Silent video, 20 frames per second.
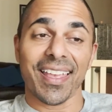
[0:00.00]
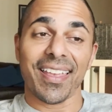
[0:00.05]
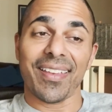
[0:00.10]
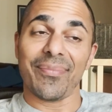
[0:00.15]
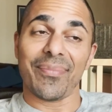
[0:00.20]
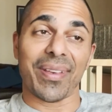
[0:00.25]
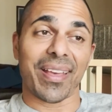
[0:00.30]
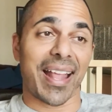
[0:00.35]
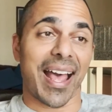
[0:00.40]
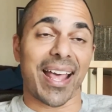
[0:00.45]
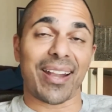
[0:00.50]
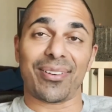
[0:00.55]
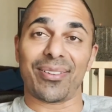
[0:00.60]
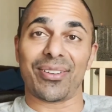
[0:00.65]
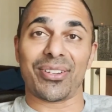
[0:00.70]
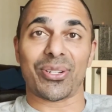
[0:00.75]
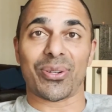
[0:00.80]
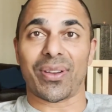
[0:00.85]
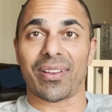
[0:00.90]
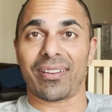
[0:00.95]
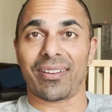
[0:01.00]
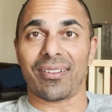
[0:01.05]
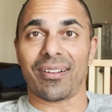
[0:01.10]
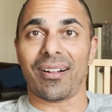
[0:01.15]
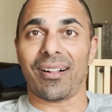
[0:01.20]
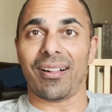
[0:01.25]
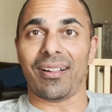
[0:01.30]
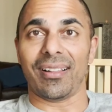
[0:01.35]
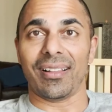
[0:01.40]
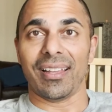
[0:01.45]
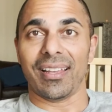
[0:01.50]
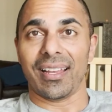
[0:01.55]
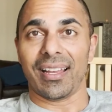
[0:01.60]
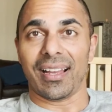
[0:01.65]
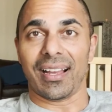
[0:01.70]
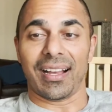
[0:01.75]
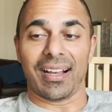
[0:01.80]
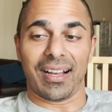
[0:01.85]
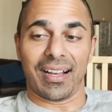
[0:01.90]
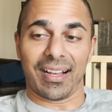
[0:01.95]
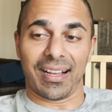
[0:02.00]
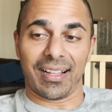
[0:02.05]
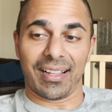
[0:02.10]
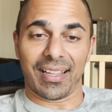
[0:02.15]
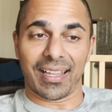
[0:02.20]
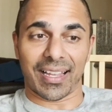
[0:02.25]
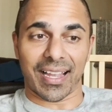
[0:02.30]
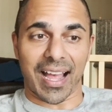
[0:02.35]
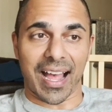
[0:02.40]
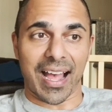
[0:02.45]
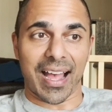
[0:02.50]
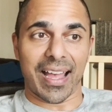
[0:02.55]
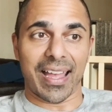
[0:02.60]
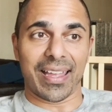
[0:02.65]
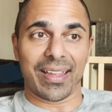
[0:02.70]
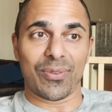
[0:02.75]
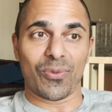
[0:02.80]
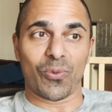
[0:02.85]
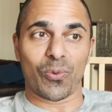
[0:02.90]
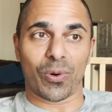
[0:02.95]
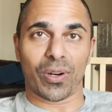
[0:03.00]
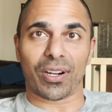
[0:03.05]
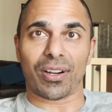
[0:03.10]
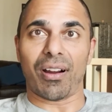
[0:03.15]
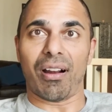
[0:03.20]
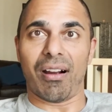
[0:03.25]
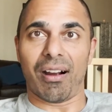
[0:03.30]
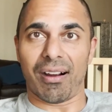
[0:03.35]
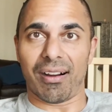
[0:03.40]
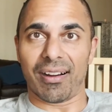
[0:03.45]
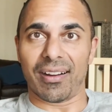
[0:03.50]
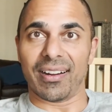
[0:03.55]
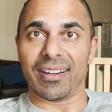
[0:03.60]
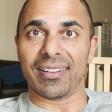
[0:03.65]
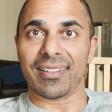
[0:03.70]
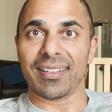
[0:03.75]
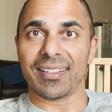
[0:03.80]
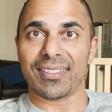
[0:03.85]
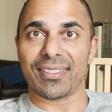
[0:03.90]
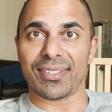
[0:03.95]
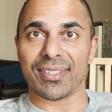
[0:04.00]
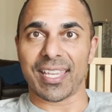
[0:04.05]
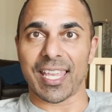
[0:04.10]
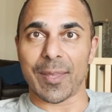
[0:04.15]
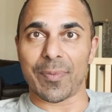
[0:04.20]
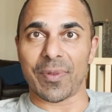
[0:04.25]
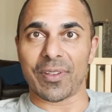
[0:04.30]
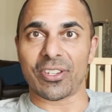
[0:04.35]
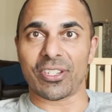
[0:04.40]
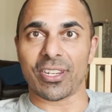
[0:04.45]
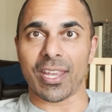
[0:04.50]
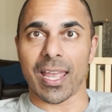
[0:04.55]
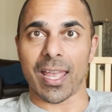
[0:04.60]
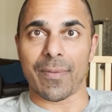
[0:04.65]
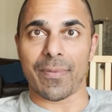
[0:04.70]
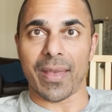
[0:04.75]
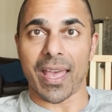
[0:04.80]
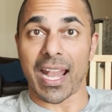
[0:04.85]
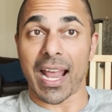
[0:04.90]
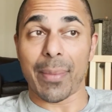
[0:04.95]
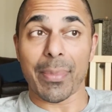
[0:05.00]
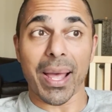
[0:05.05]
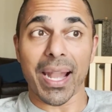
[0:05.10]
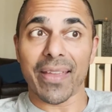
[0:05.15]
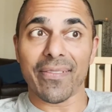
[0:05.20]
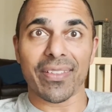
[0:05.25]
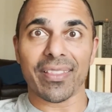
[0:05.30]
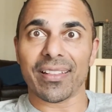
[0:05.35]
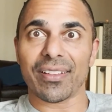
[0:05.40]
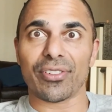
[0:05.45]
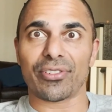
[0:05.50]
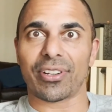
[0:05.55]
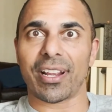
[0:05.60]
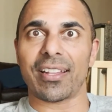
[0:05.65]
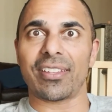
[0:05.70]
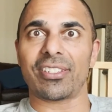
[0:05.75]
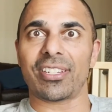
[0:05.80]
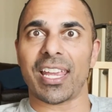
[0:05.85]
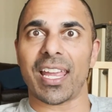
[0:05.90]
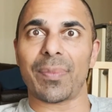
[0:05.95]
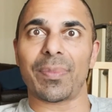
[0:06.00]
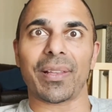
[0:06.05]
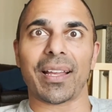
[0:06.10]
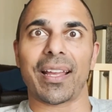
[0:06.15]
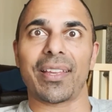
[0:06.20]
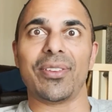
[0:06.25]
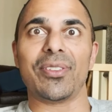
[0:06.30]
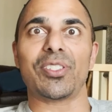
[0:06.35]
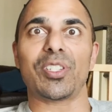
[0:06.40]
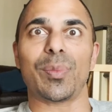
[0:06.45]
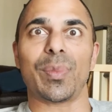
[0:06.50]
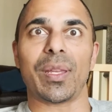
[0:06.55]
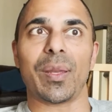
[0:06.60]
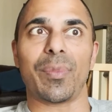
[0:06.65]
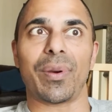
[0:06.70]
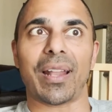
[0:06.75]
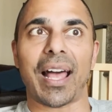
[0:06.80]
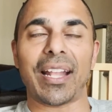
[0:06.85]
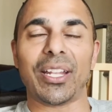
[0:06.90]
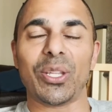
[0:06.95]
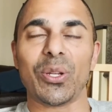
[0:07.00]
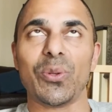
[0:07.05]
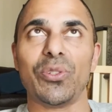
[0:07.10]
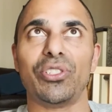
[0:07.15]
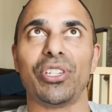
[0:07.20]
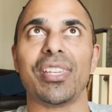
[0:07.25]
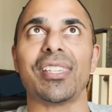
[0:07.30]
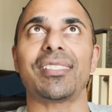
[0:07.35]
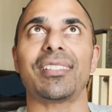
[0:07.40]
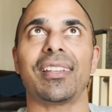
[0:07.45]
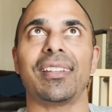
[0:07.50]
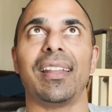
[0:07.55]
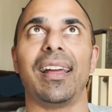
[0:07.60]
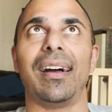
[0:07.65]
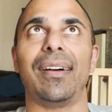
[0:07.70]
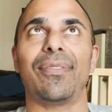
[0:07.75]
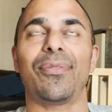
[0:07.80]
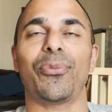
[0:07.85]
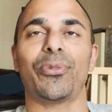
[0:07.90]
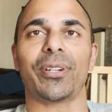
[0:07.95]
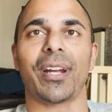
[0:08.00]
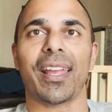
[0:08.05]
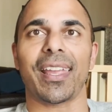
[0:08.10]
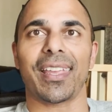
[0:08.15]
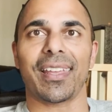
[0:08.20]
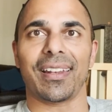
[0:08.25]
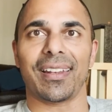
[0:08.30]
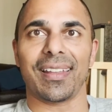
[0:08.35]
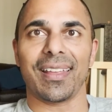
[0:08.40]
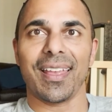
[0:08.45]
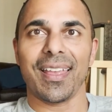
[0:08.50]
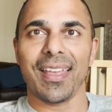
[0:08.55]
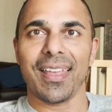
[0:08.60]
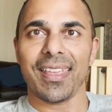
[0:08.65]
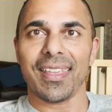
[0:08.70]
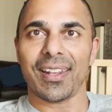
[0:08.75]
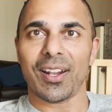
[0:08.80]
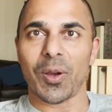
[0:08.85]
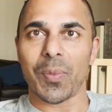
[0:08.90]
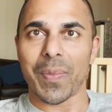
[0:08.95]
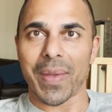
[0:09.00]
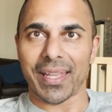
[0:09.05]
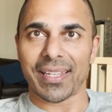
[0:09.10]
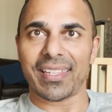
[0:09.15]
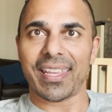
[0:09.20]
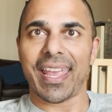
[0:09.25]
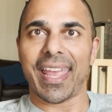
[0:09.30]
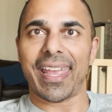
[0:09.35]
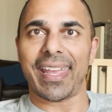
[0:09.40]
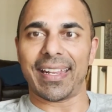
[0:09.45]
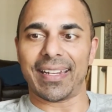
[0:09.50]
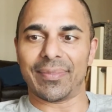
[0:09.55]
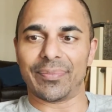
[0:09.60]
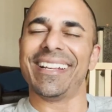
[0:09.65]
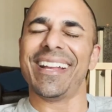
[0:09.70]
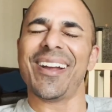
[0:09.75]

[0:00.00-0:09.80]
Man, I don't enjoy it at all. Like I work hard to keep in shape and I'm not even in great shape like I used to be, but I do just enough where I can, you know, maintain.